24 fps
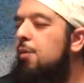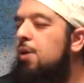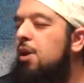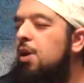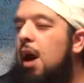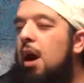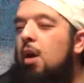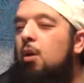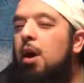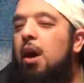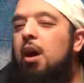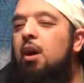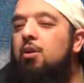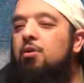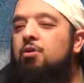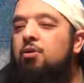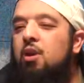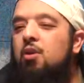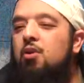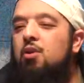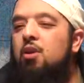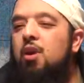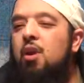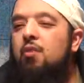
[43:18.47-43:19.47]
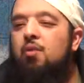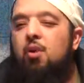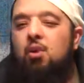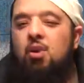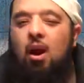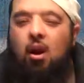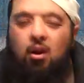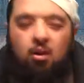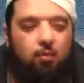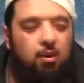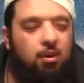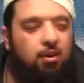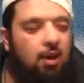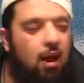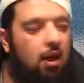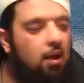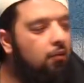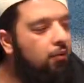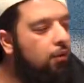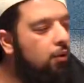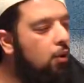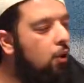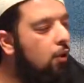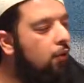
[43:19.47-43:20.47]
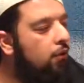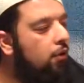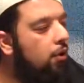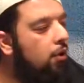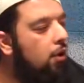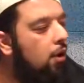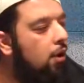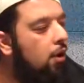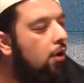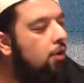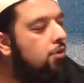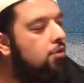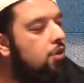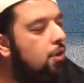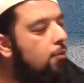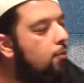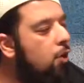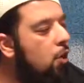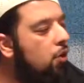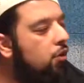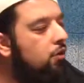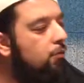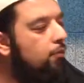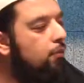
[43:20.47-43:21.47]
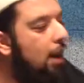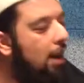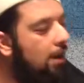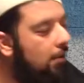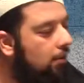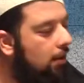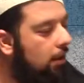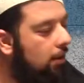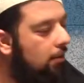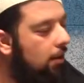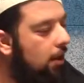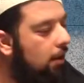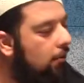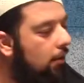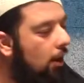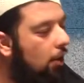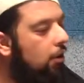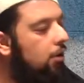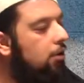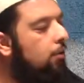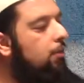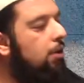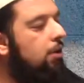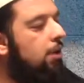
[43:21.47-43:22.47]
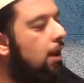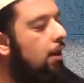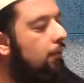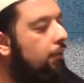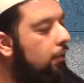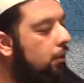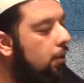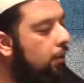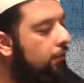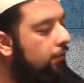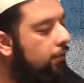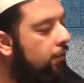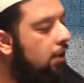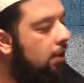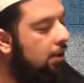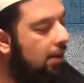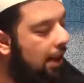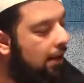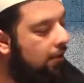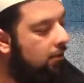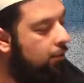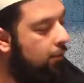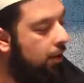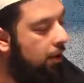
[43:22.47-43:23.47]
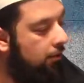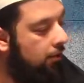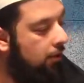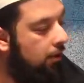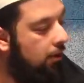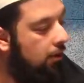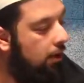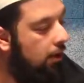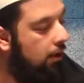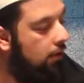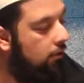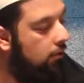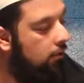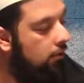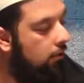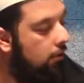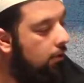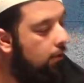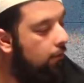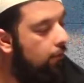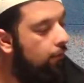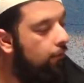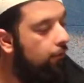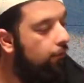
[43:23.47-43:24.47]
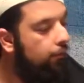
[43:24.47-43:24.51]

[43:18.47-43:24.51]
I mean, how else are you, if you're not going to be thankful over the most basic things, how are you going to be thankful over the less basic things?